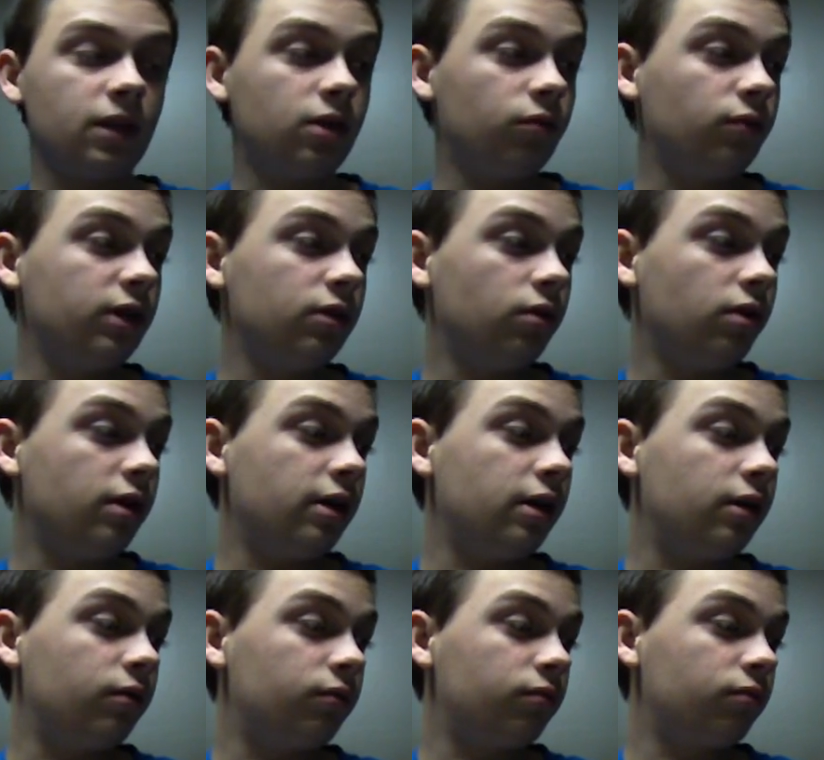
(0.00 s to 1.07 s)

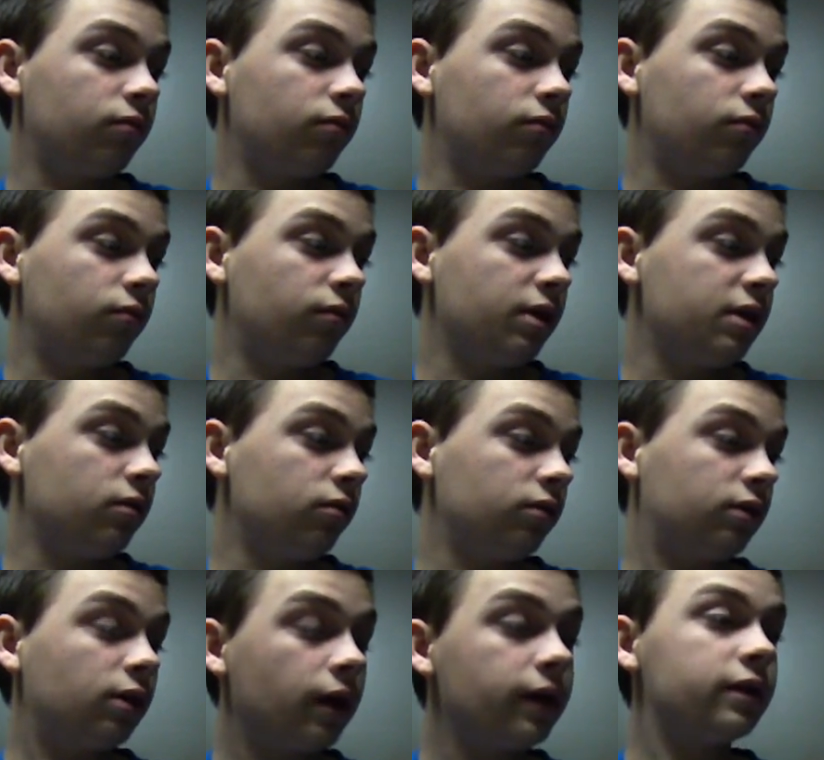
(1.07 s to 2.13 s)
real
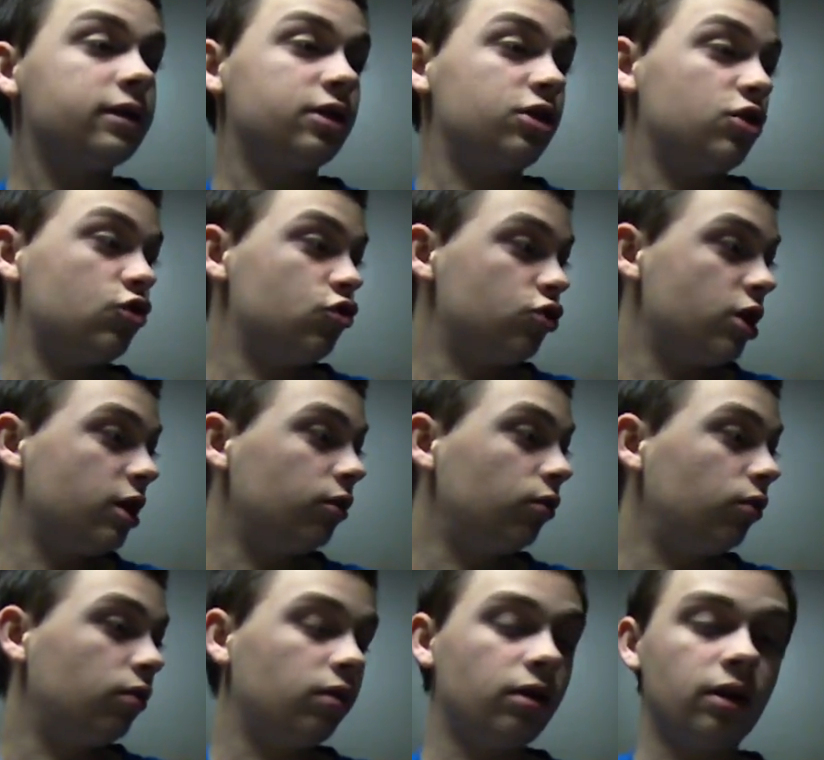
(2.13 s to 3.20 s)
guns in
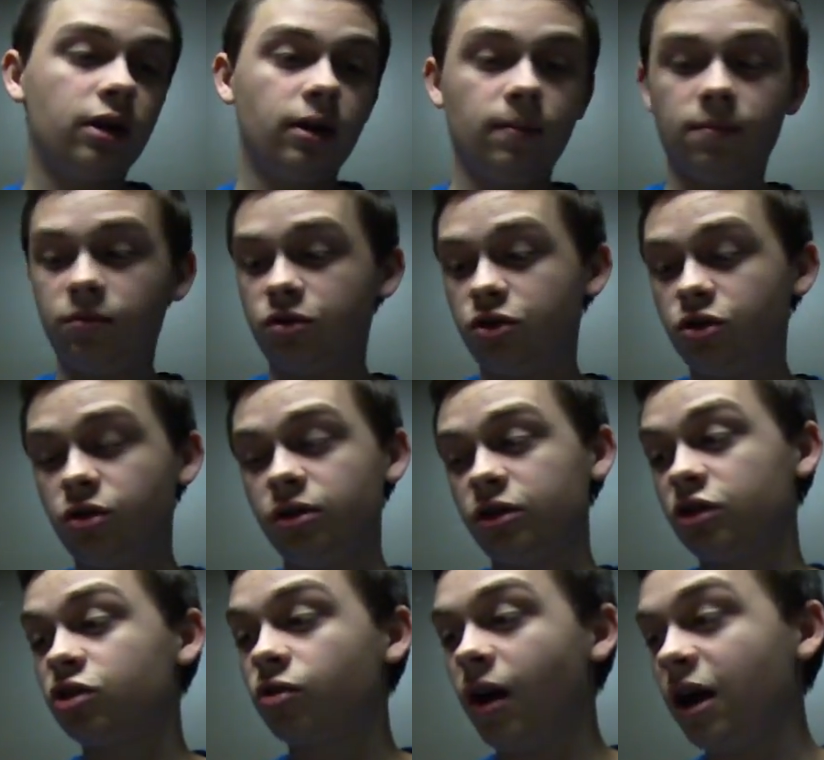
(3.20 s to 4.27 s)
general shouldn't
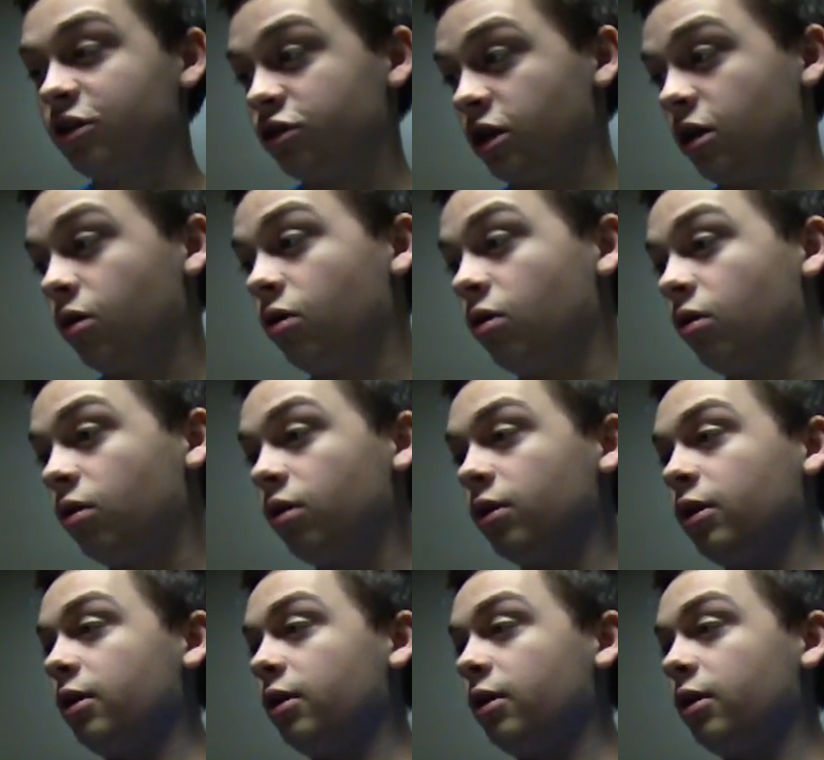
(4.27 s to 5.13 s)
scratch at all,